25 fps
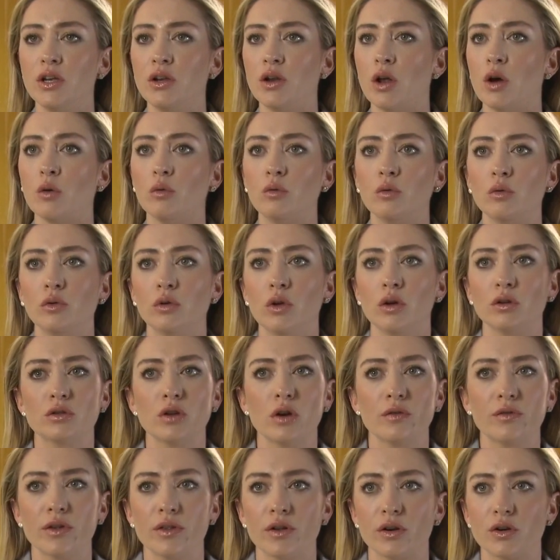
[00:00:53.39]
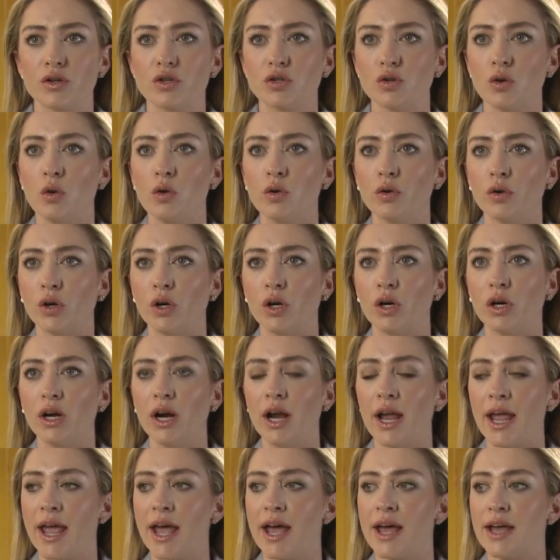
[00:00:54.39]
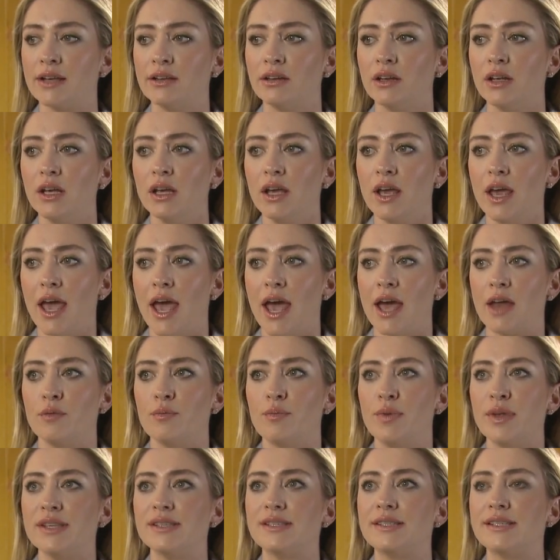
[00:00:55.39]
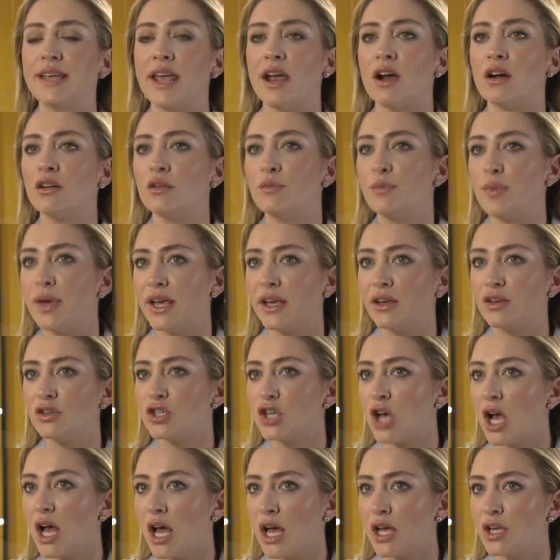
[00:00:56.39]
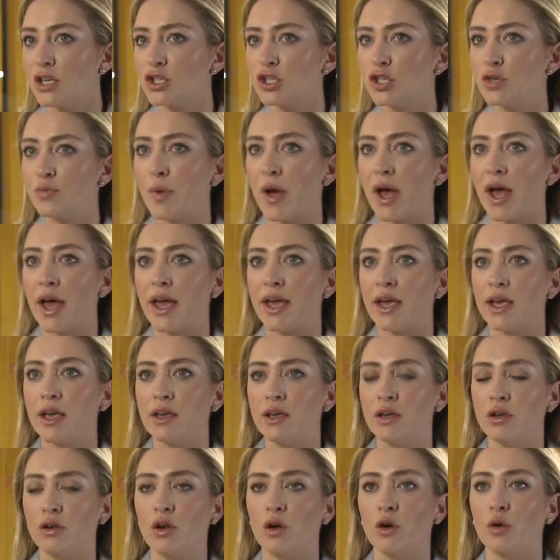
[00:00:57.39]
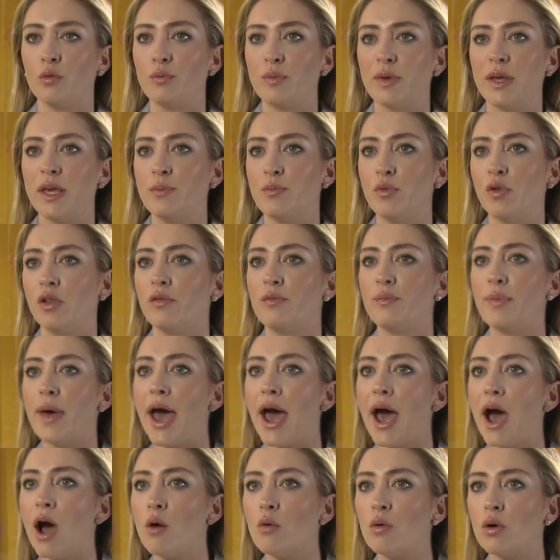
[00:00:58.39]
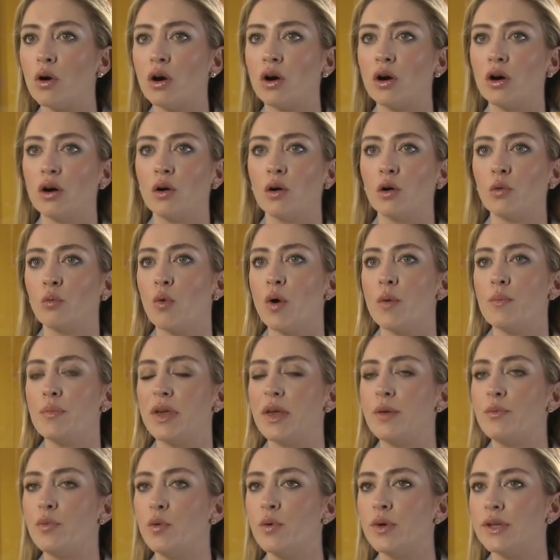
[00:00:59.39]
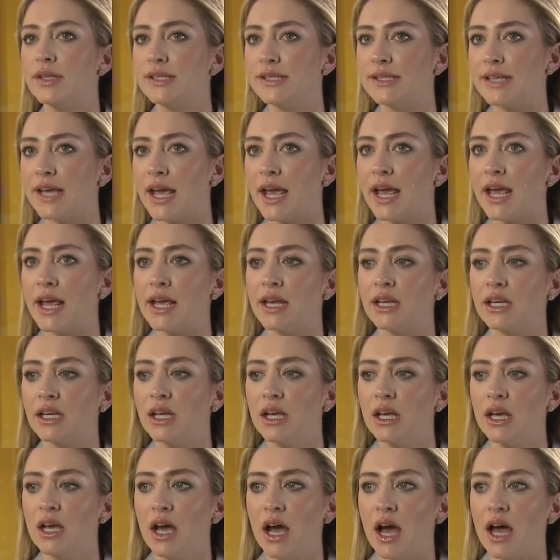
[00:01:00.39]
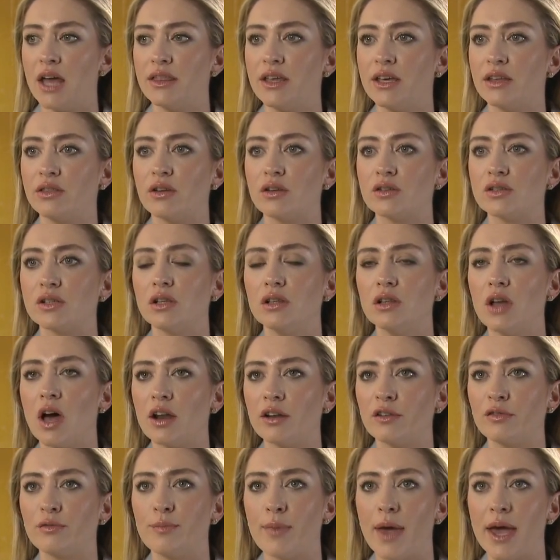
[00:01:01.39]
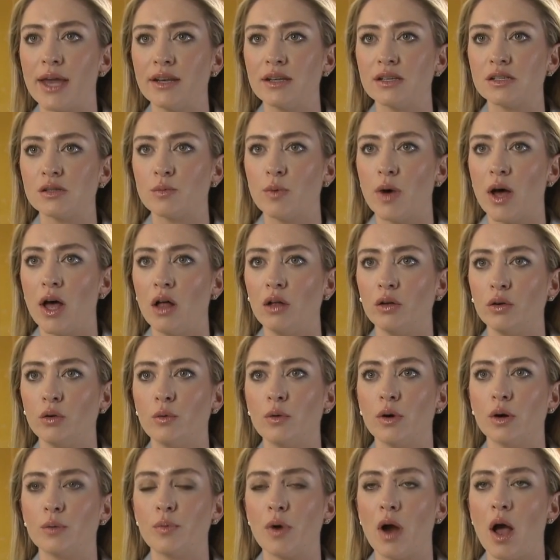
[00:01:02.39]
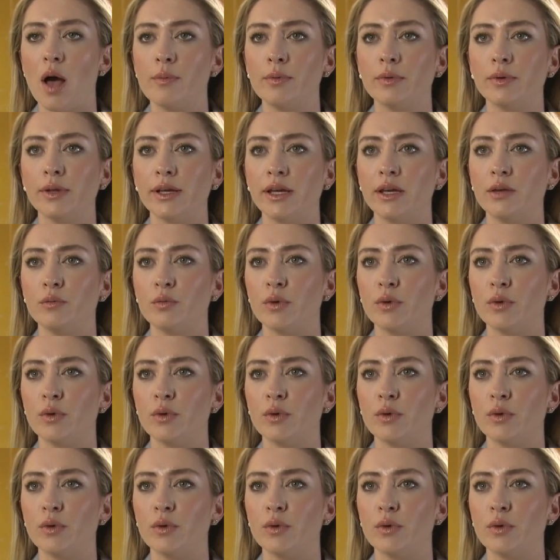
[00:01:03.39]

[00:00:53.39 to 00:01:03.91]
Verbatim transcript: you know, looked over their shoulder and and been scared of being judged by, you know, people of power or what people would say. And I think there's a lot of men as well who are probably